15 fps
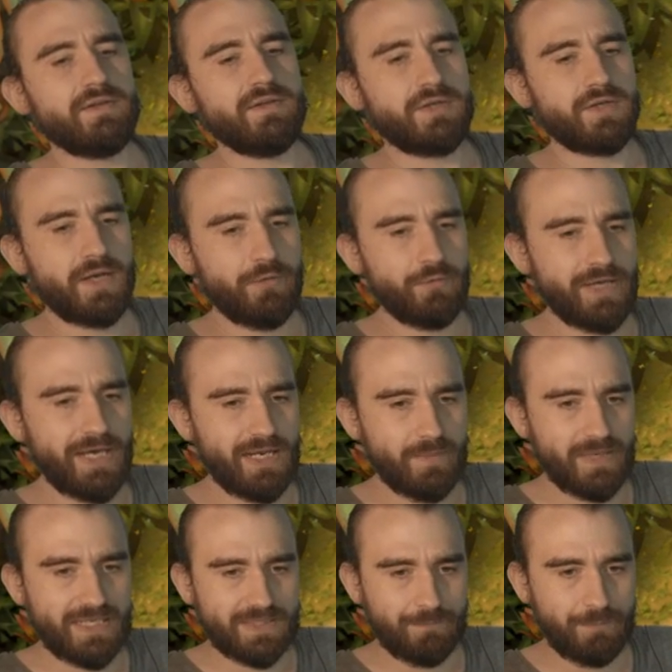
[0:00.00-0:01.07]
You're gonna
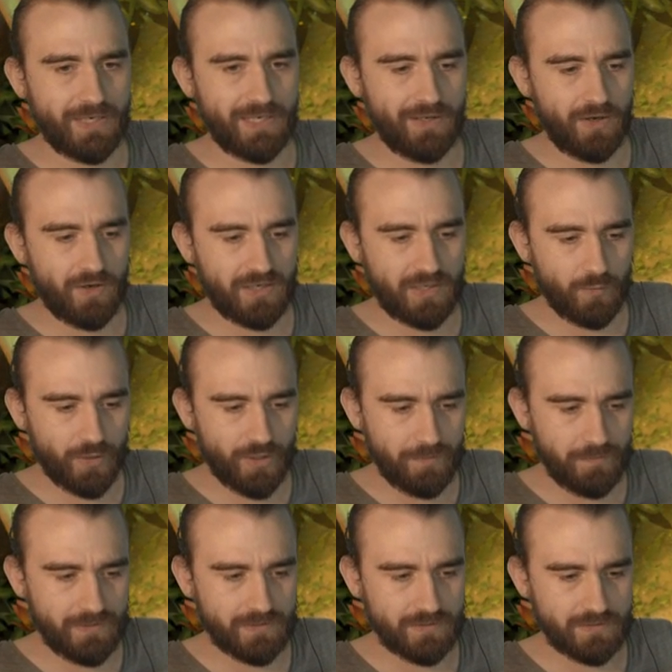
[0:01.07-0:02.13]
reanimate a Pelakka
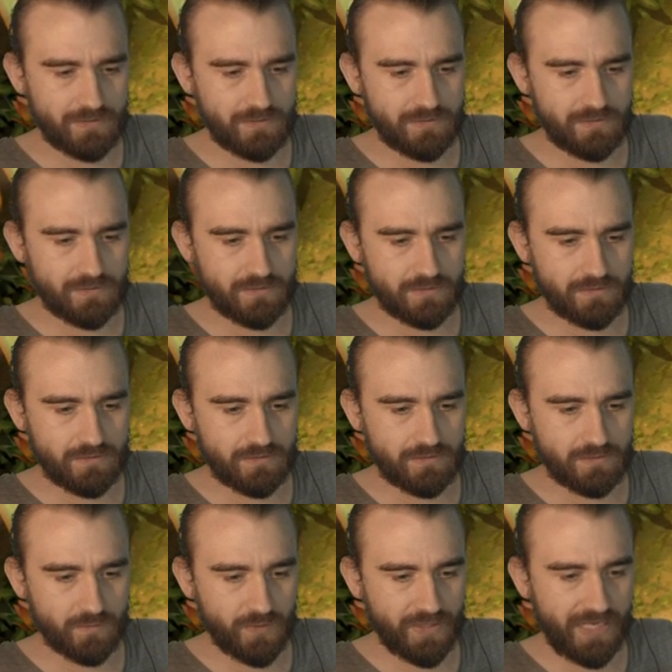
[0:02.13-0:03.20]
Wurm?
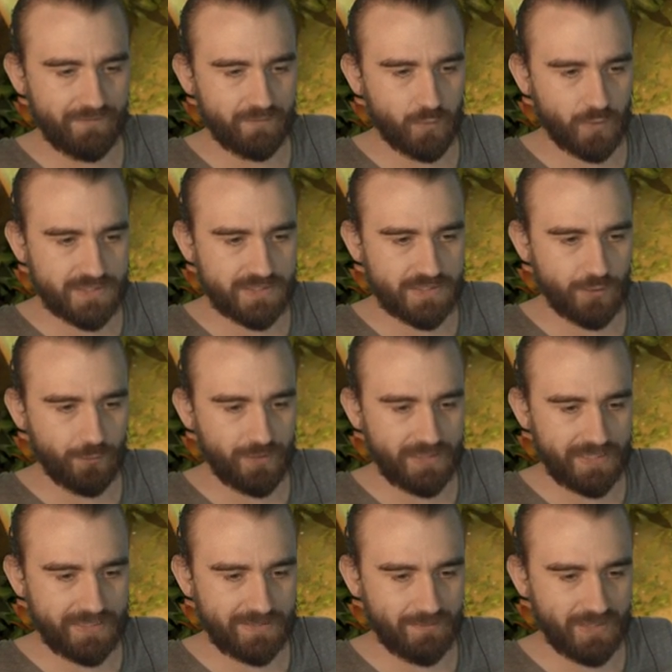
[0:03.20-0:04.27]
When I have
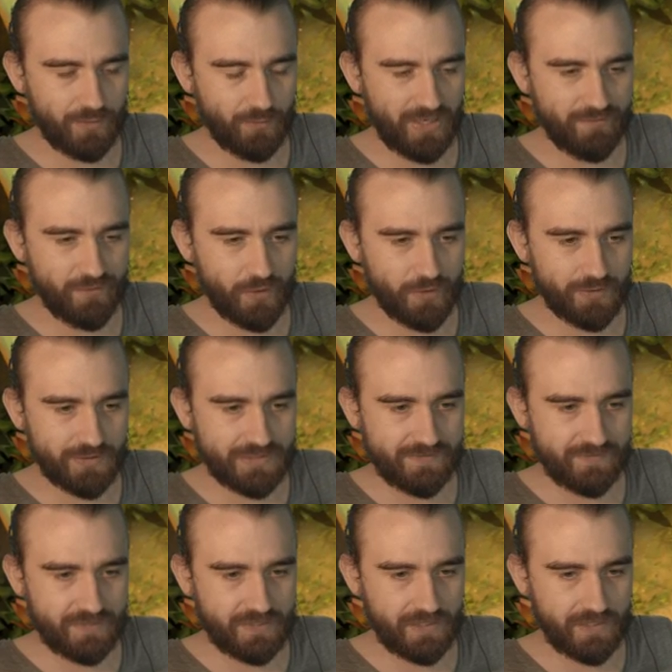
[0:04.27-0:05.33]
Quasiduplicate in my graveyard, you don't
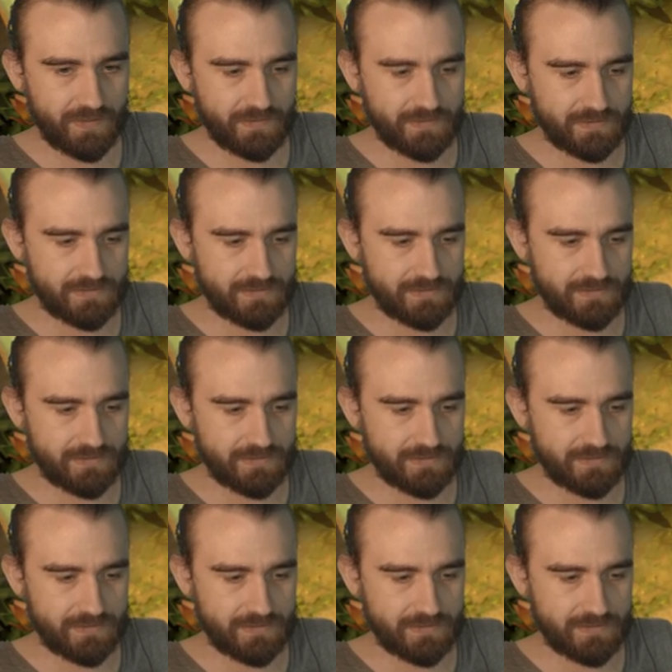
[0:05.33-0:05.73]
even care.